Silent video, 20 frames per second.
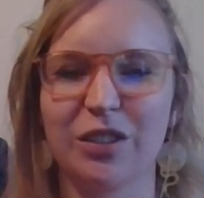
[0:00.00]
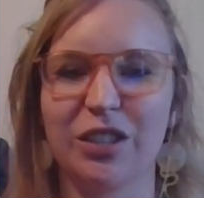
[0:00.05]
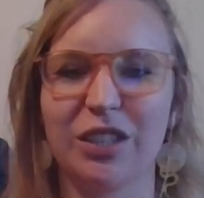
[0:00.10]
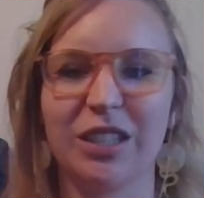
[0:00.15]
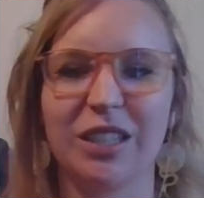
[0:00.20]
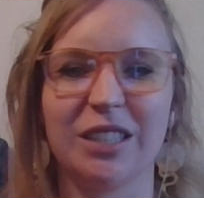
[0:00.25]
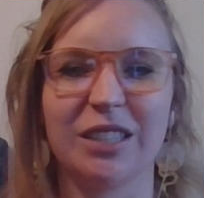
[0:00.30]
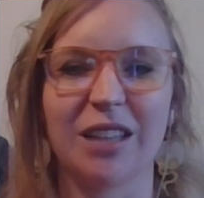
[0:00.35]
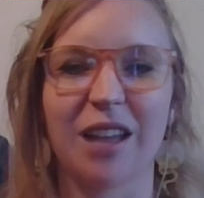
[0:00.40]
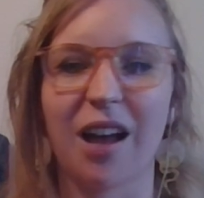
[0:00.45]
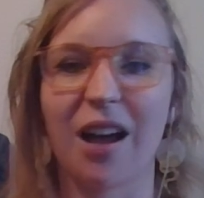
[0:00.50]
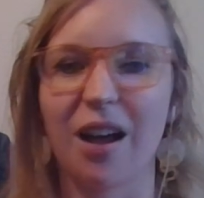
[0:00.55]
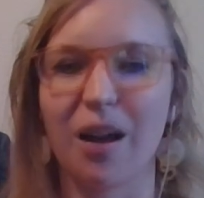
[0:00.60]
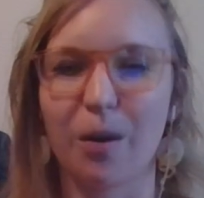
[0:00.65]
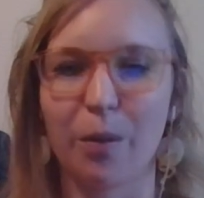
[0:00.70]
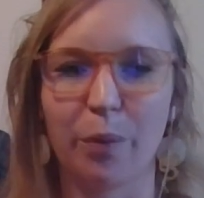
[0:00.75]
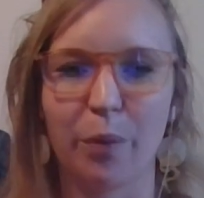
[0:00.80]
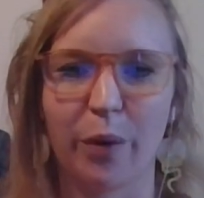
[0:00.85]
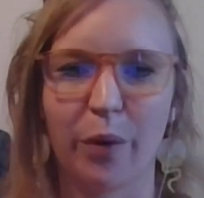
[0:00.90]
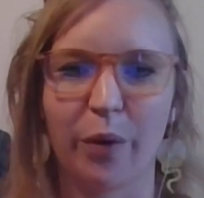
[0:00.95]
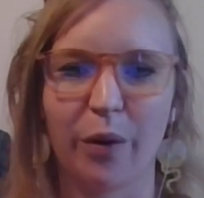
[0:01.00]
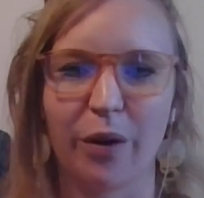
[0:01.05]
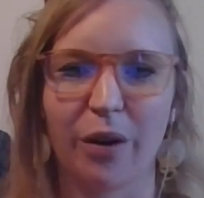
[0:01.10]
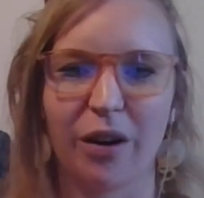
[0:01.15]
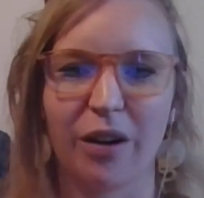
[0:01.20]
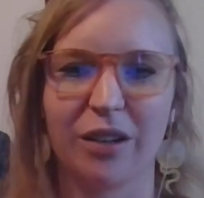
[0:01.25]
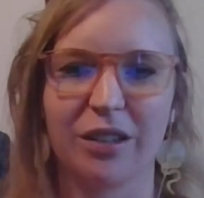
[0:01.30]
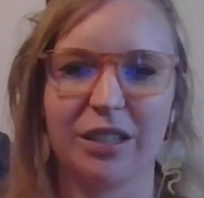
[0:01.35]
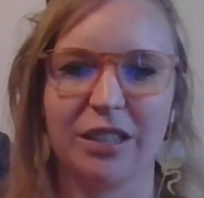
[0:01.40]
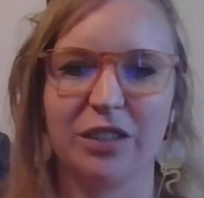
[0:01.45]
She is on
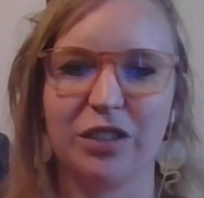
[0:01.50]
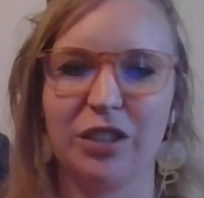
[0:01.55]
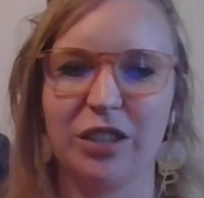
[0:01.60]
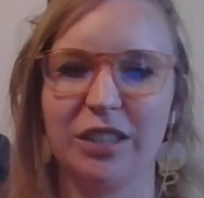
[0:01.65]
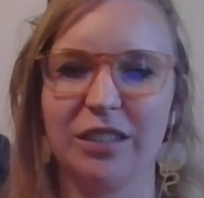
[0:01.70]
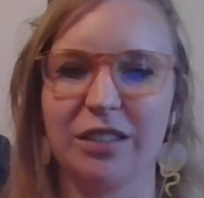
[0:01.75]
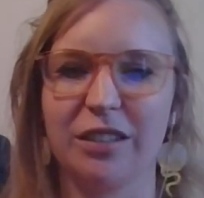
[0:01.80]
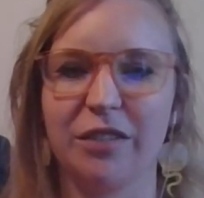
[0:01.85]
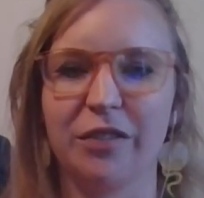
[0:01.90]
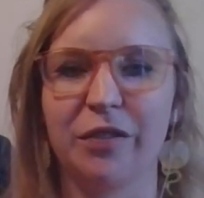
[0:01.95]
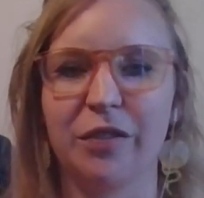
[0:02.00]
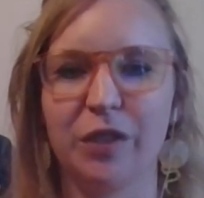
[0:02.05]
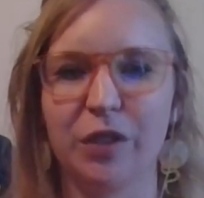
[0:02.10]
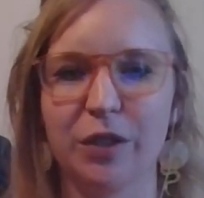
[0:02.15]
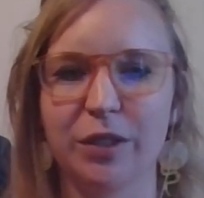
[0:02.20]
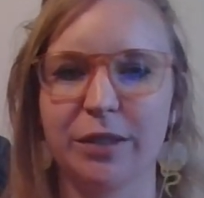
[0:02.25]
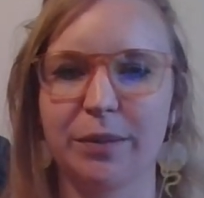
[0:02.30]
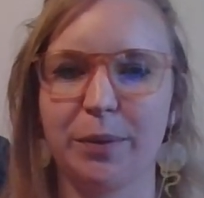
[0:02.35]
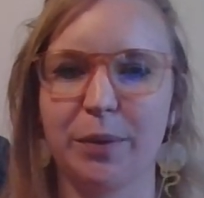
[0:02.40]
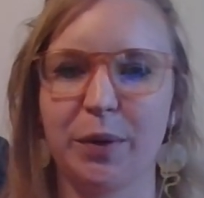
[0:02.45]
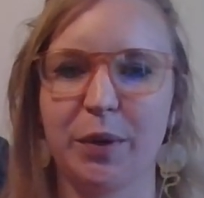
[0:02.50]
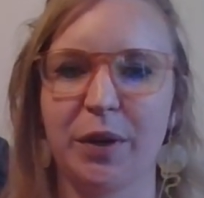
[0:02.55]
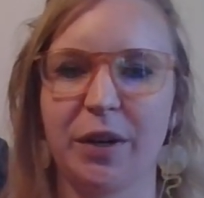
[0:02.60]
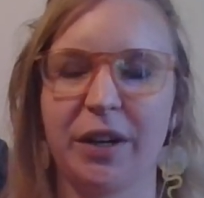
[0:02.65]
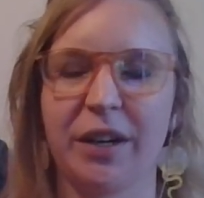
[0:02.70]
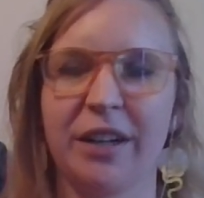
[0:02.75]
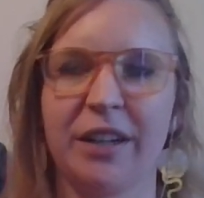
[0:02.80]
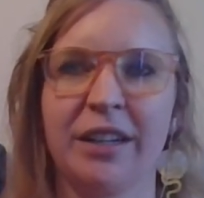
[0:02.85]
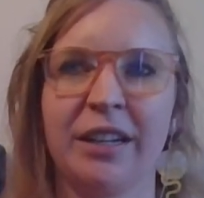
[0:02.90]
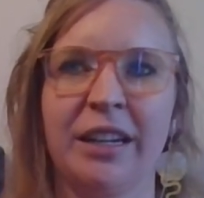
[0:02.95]
board and she is in full
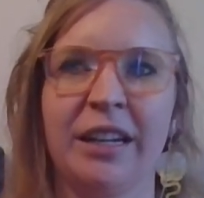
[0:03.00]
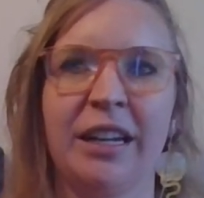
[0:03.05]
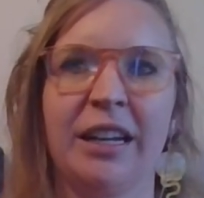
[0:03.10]
support.